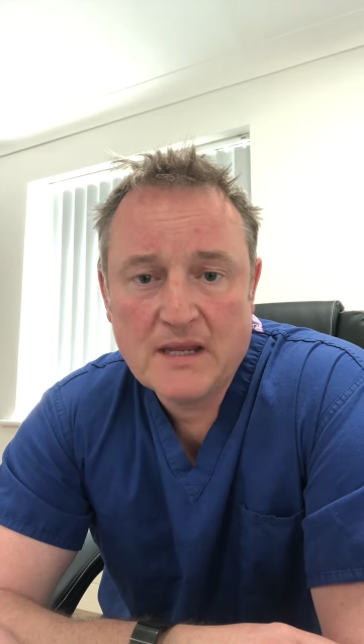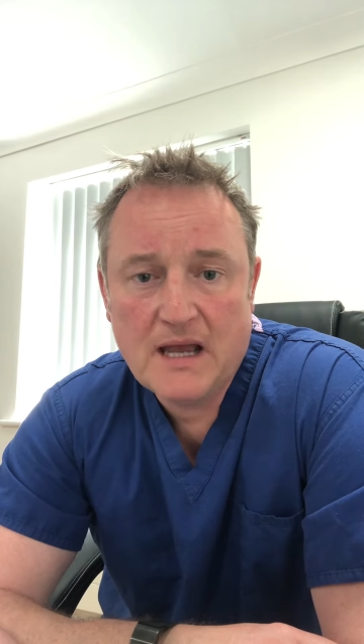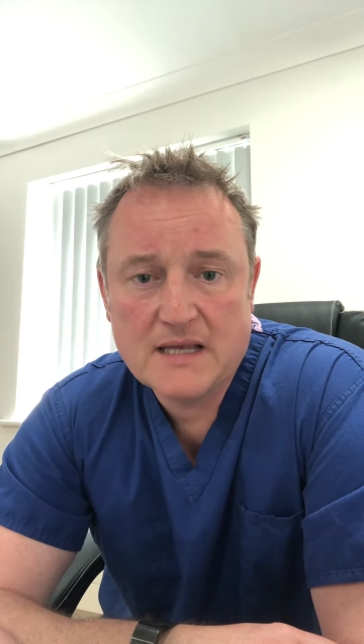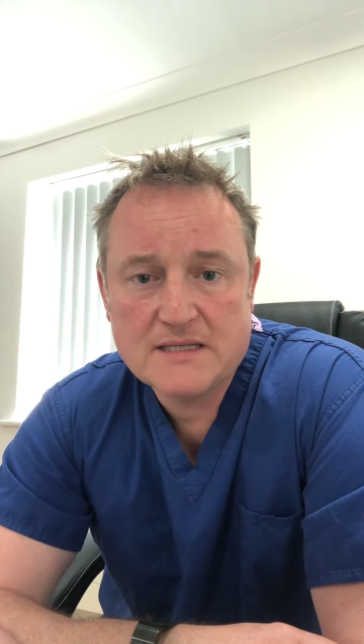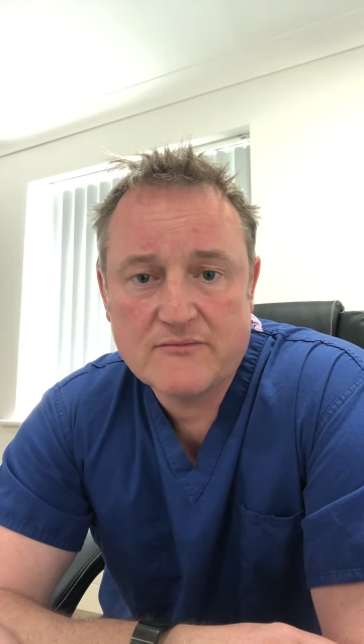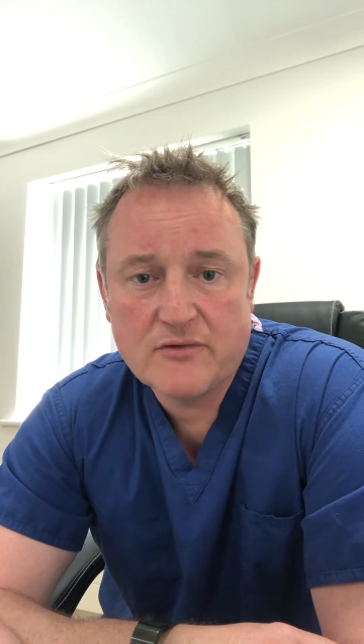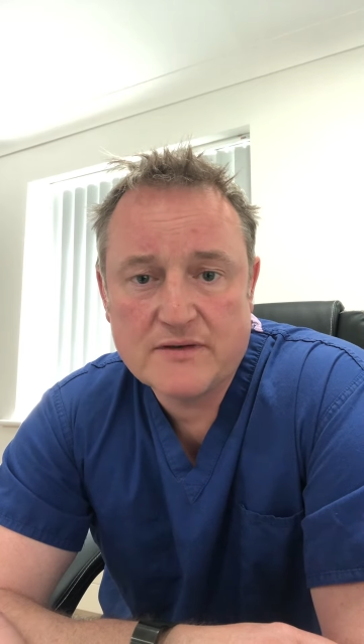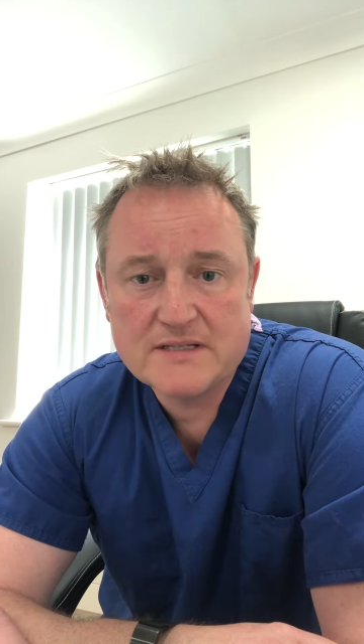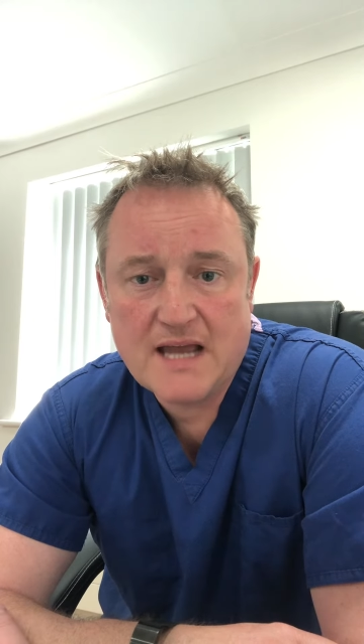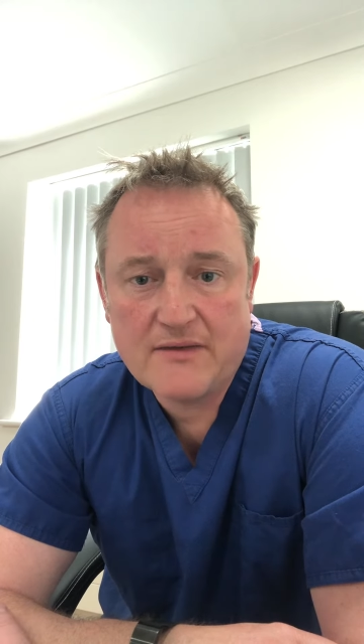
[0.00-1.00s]
as it
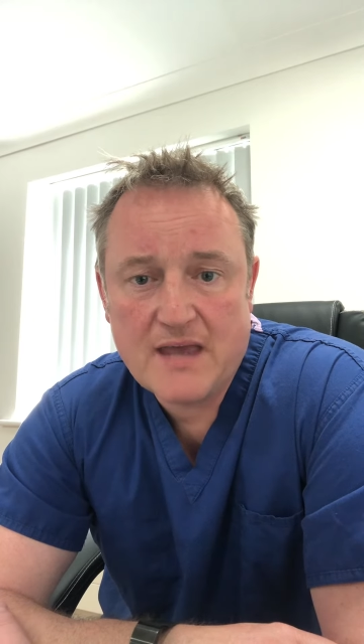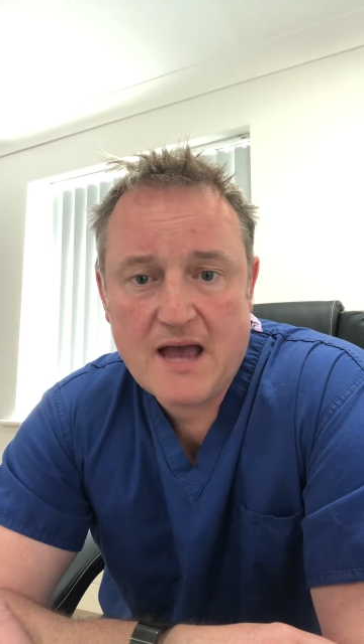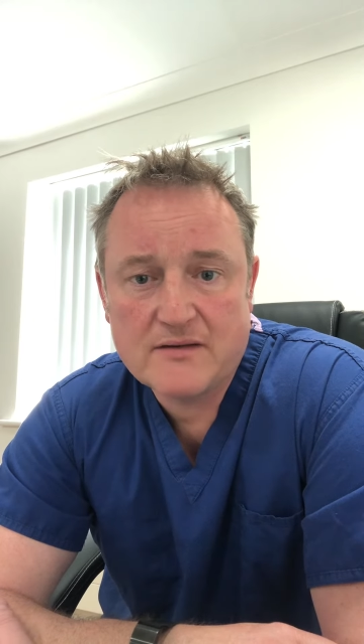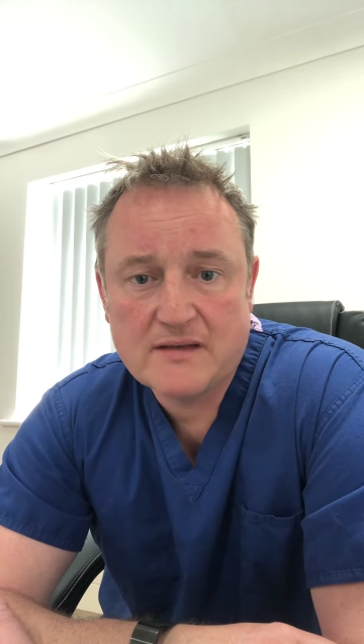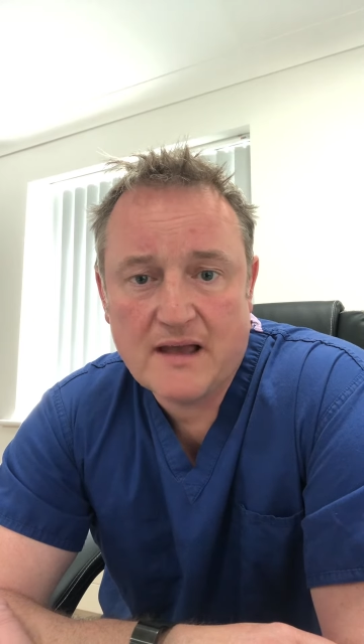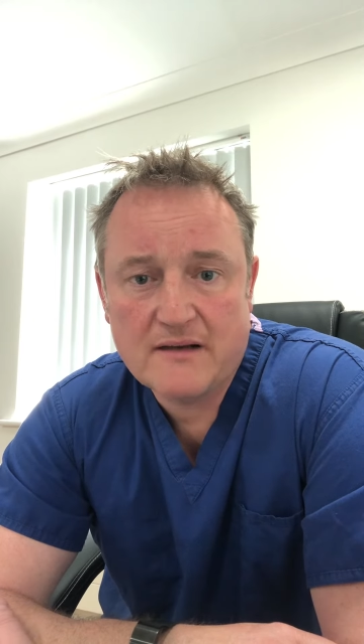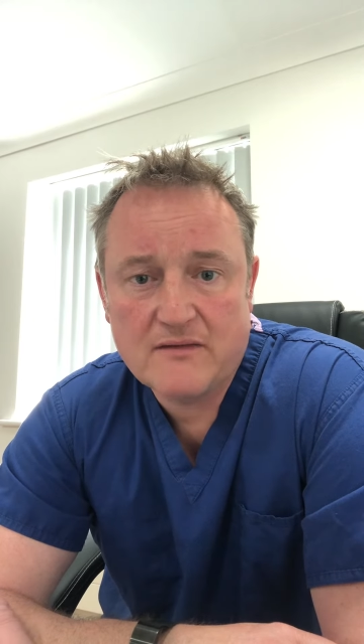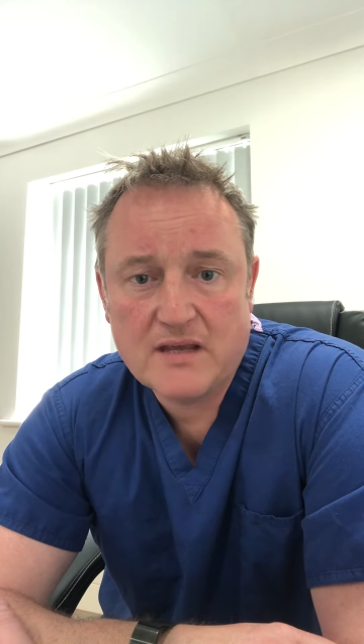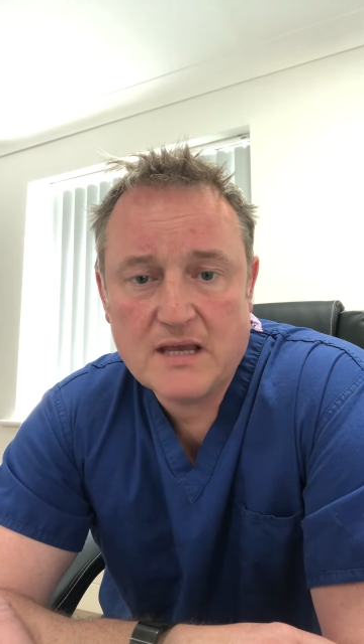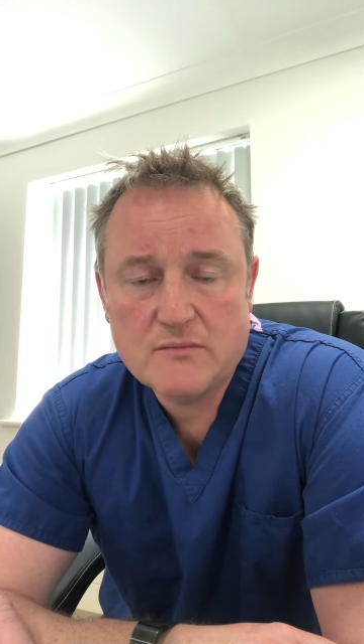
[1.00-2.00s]
runs down the outside of
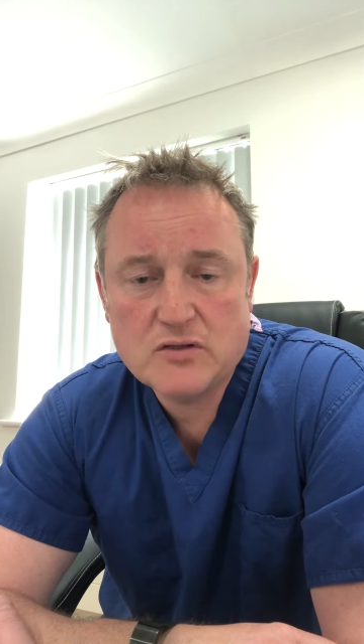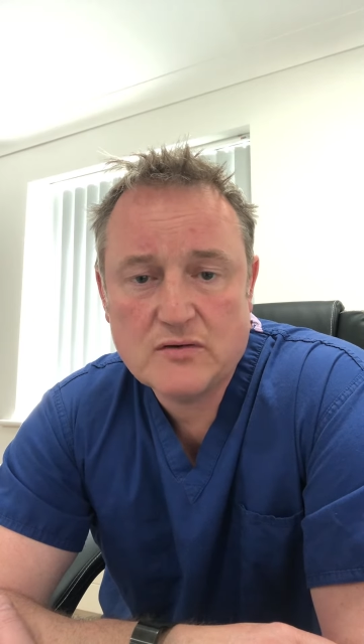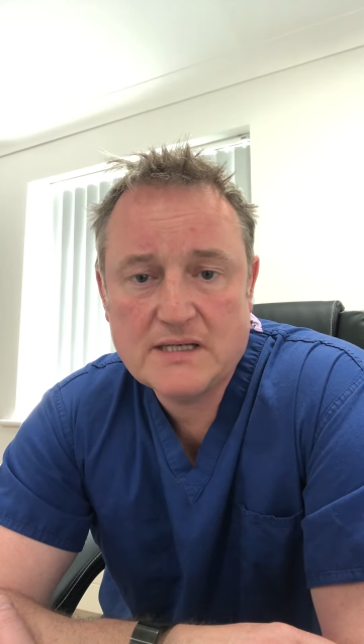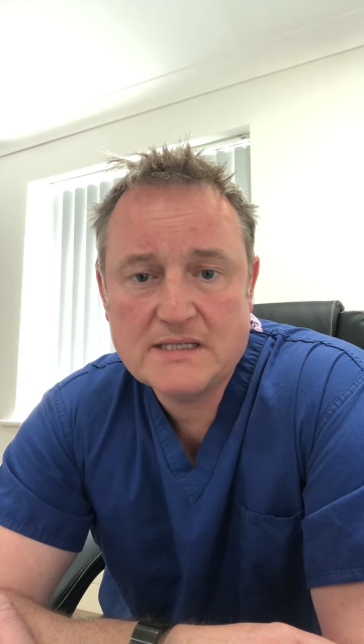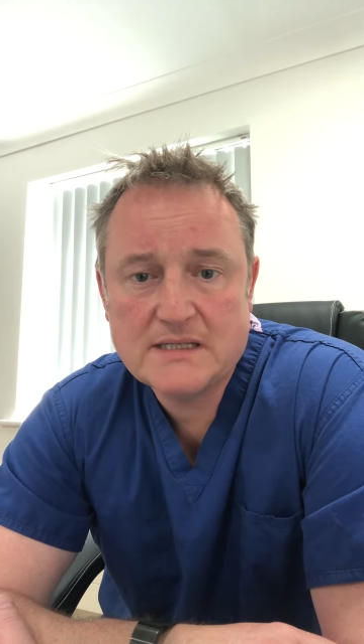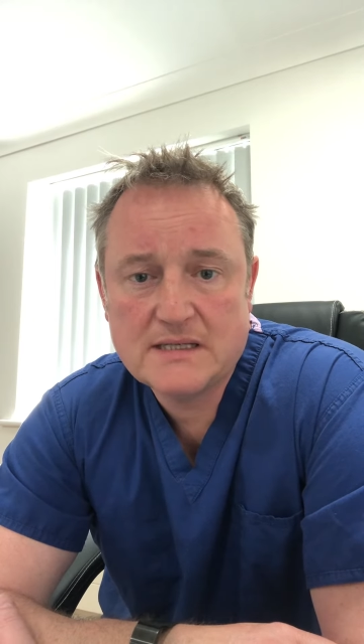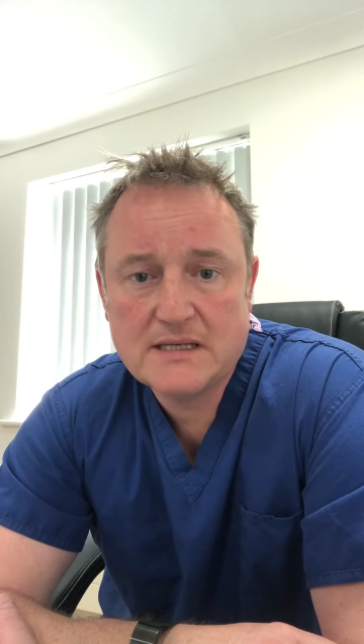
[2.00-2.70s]
the hip joint,